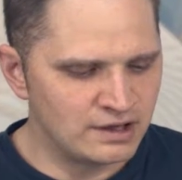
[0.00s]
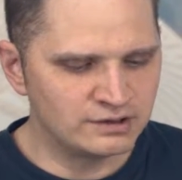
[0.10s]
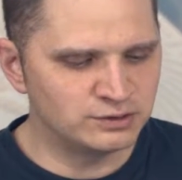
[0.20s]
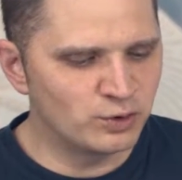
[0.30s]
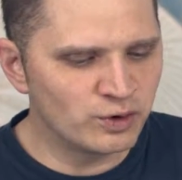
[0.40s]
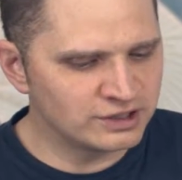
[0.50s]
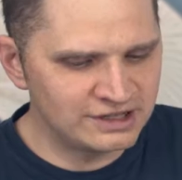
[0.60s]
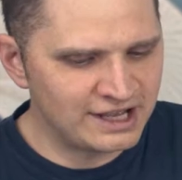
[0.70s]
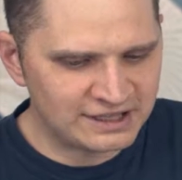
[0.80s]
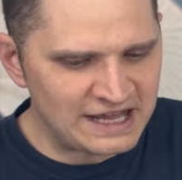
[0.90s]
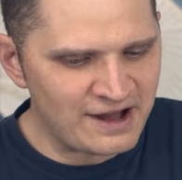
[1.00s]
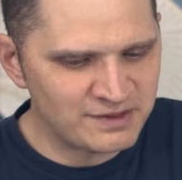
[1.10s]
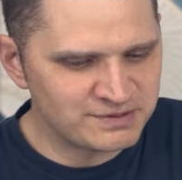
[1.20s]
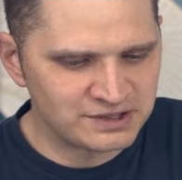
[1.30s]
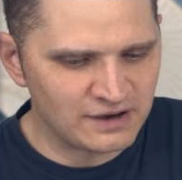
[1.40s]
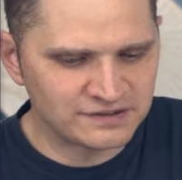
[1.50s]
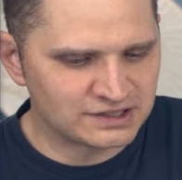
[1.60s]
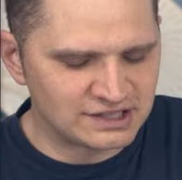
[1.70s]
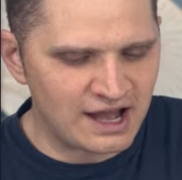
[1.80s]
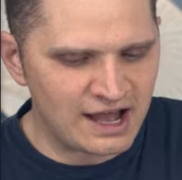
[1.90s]
Nor did they allow themselves to
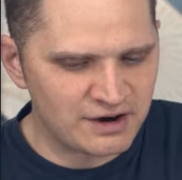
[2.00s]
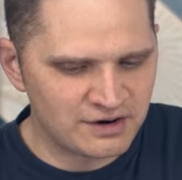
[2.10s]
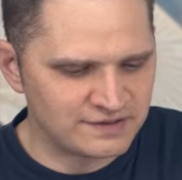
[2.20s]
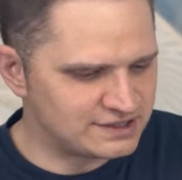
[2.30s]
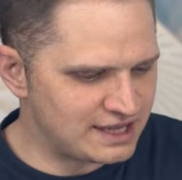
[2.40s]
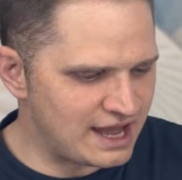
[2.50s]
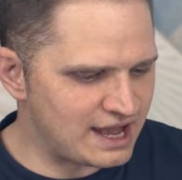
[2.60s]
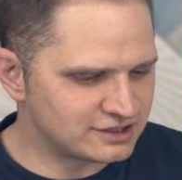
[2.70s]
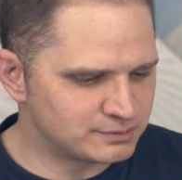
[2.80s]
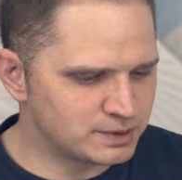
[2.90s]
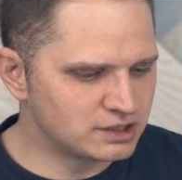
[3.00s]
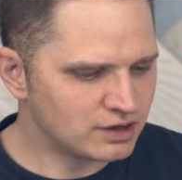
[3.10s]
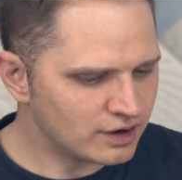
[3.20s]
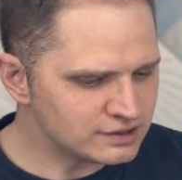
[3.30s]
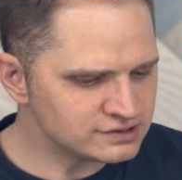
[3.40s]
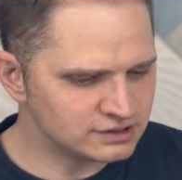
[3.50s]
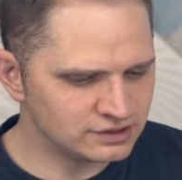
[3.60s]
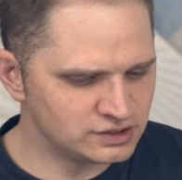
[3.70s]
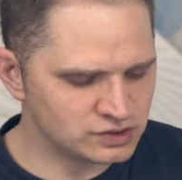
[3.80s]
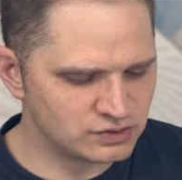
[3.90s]
tire of the task, but
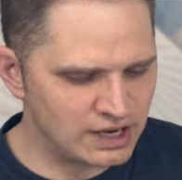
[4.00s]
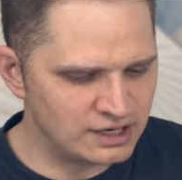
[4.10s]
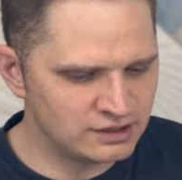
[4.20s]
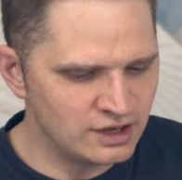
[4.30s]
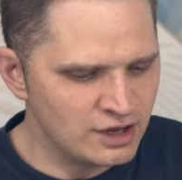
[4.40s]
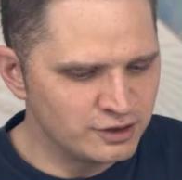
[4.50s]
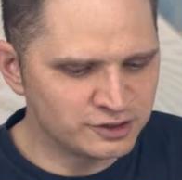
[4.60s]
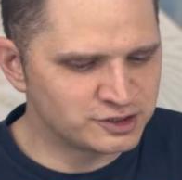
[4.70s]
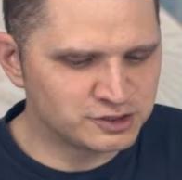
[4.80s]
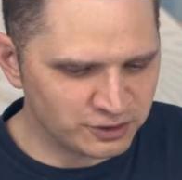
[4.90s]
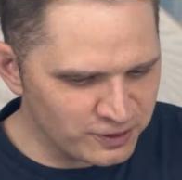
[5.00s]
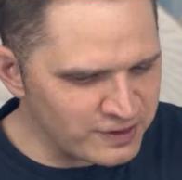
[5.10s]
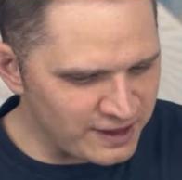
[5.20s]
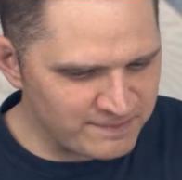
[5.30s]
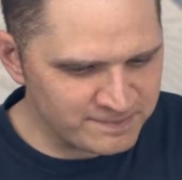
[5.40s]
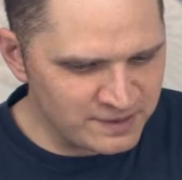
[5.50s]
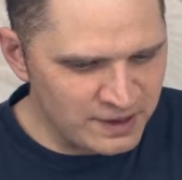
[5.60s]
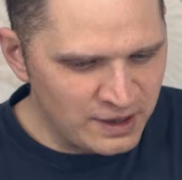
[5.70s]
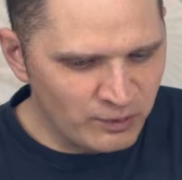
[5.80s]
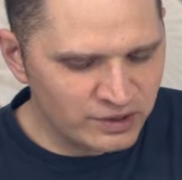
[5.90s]
constantly strained to stir them,
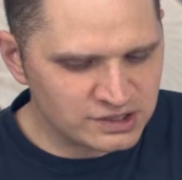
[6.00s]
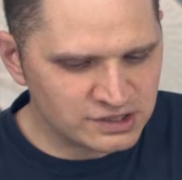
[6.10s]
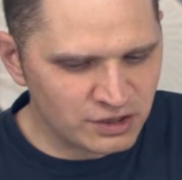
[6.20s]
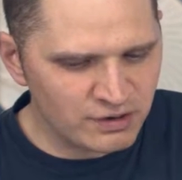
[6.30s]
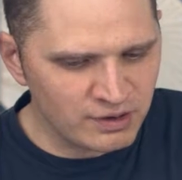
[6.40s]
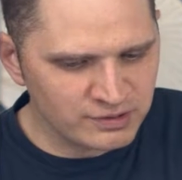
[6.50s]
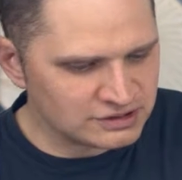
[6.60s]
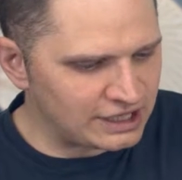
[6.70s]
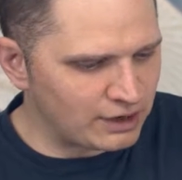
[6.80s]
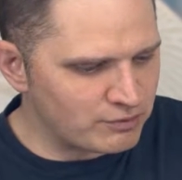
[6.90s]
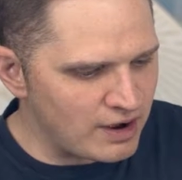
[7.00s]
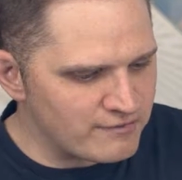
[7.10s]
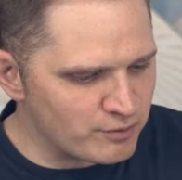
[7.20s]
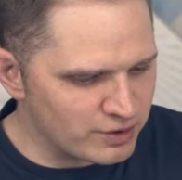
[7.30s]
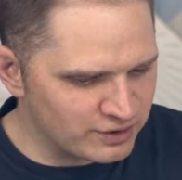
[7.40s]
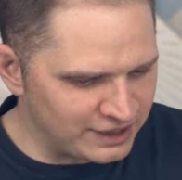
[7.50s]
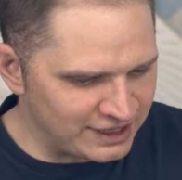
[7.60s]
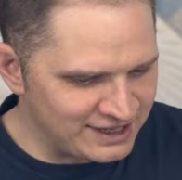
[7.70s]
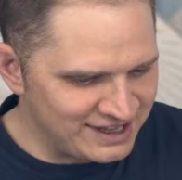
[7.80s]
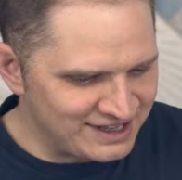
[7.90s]
which stirring was like a rough
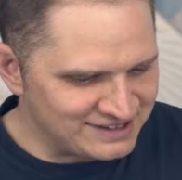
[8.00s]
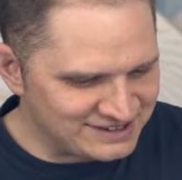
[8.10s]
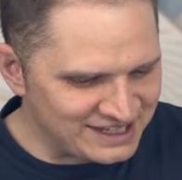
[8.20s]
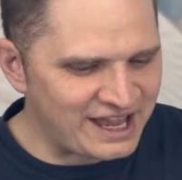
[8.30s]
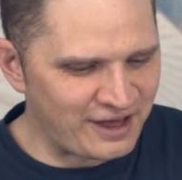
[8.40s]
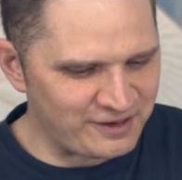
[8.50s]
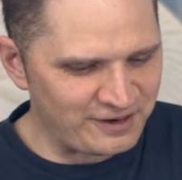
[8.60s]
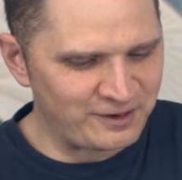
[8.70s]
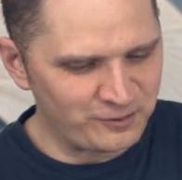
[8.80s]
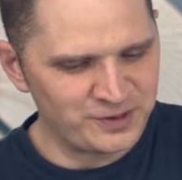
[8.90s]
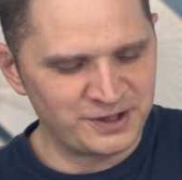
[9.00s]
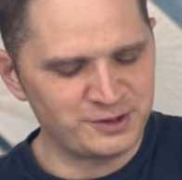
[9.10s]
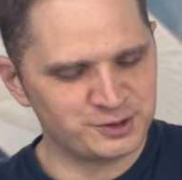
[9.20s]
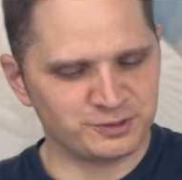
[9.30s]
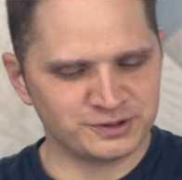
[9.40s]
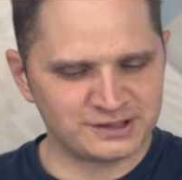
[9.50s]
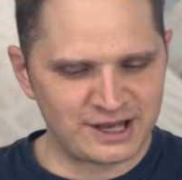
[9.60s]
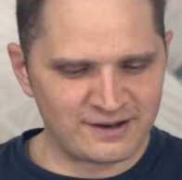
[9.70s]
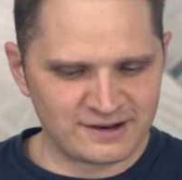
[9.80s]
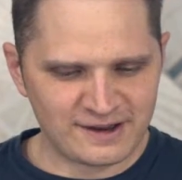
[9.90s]
whirling together with the usual
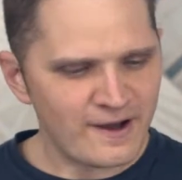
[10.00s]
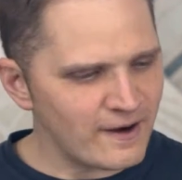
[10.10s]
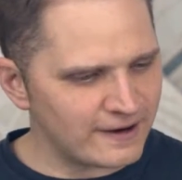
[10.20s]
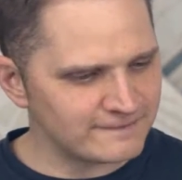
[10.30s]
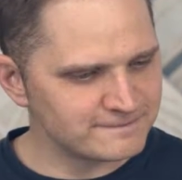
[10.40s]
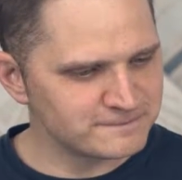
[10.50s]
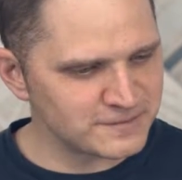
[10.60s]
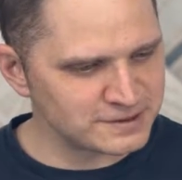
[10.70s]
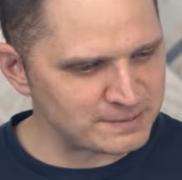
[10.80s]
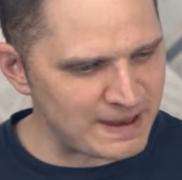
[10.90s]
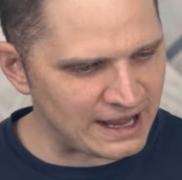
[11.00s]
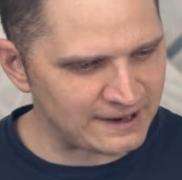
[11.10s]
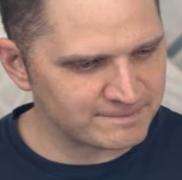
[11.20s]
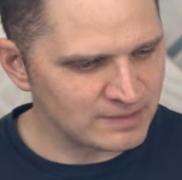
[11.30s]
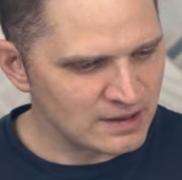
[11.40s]
sound. All right, let's unpack it.